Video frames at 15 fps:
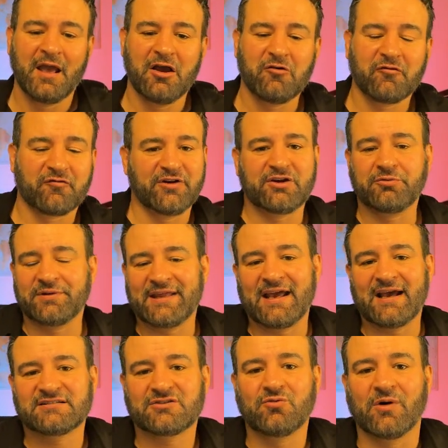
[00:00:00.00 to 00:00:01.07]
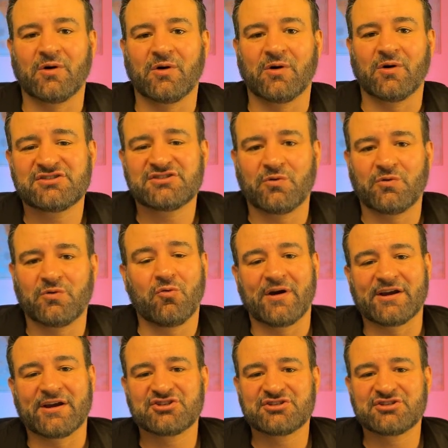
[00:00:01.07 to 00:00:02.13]
Frequently asked questions. What
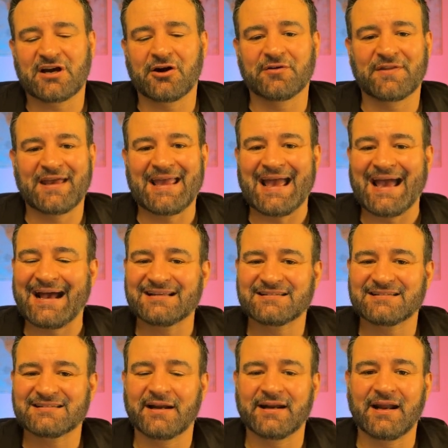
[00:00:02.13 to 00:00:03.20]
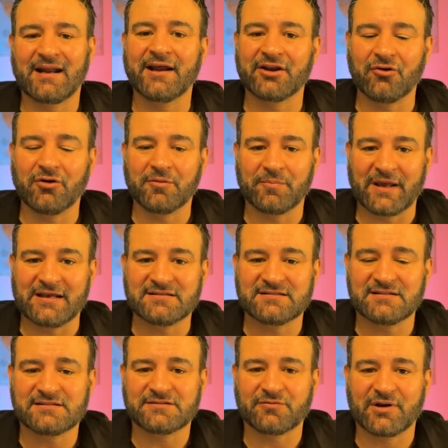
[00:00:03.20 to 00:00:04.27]
questions are they asking on an ongoing
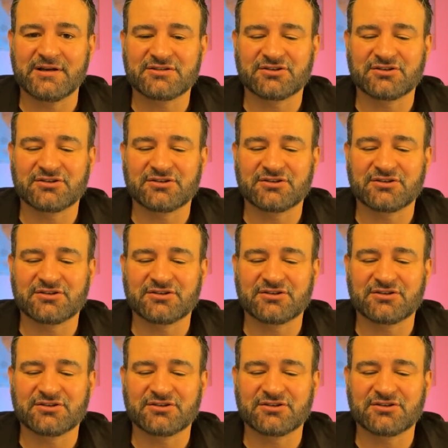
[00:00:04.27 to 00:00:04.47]
basis, right?